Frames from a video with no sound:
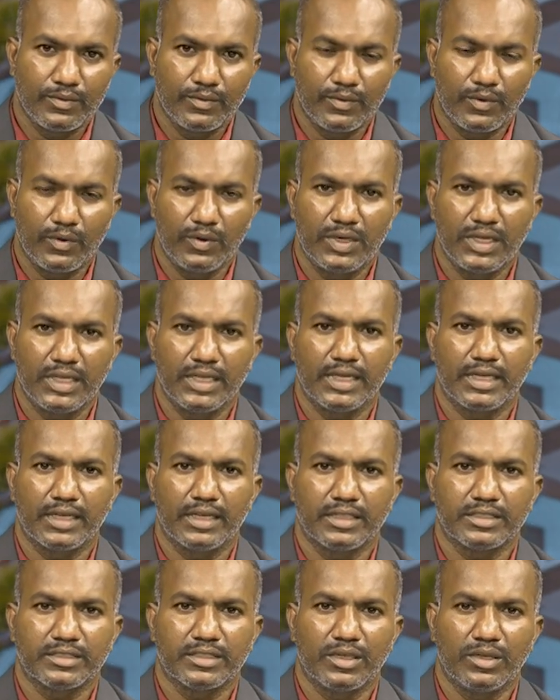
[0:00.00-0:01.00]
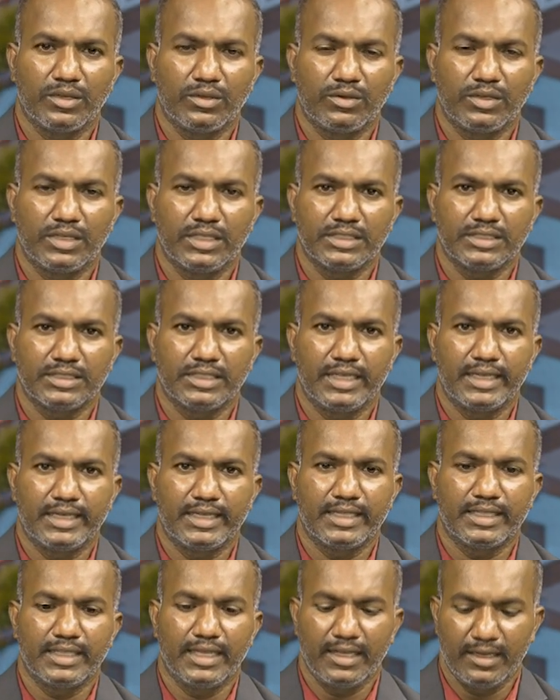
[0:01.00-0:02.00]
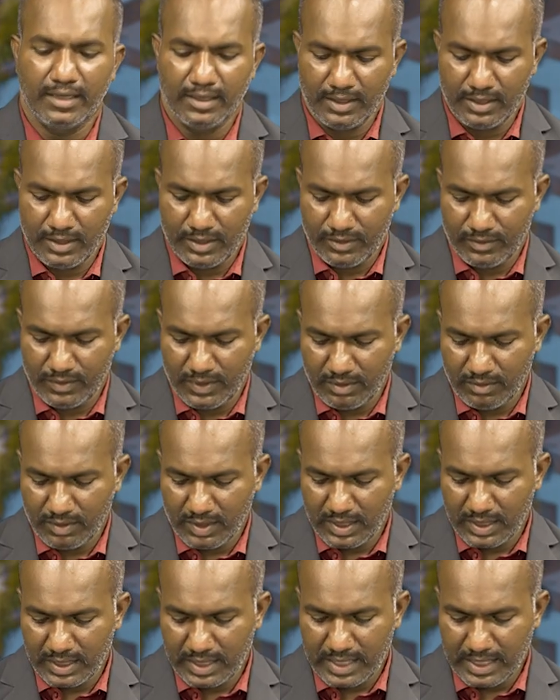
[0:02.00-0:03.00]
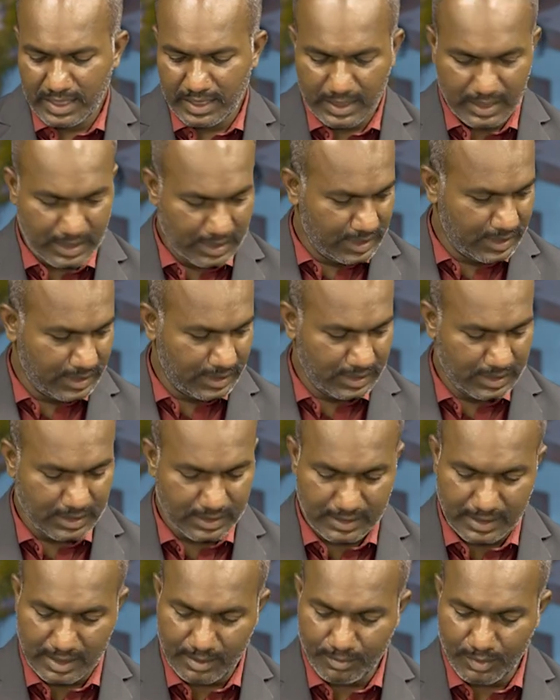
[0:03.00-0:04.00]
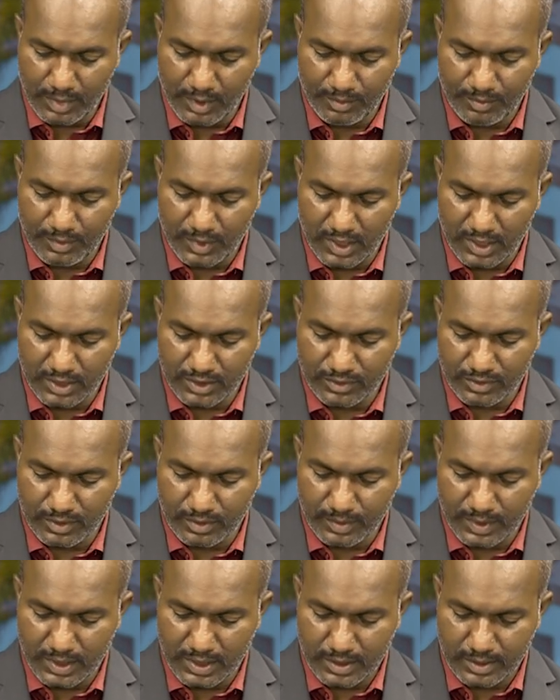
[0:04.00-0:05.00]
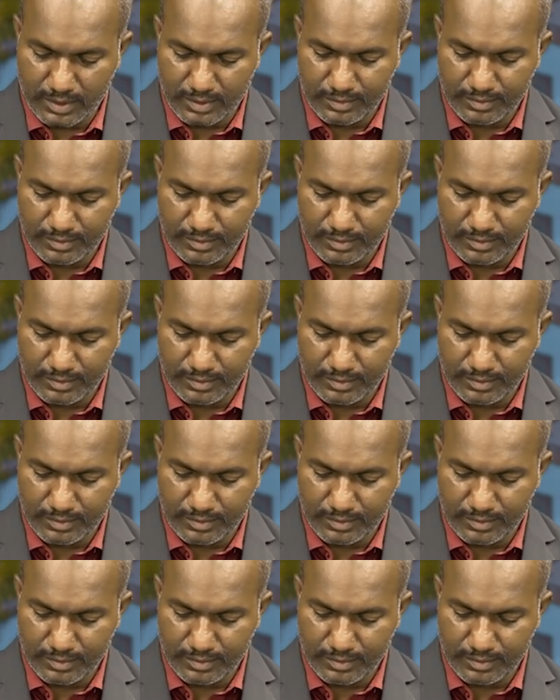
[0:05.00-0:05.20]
Voltage across the load is greater than V1. Then that is step-up transformer.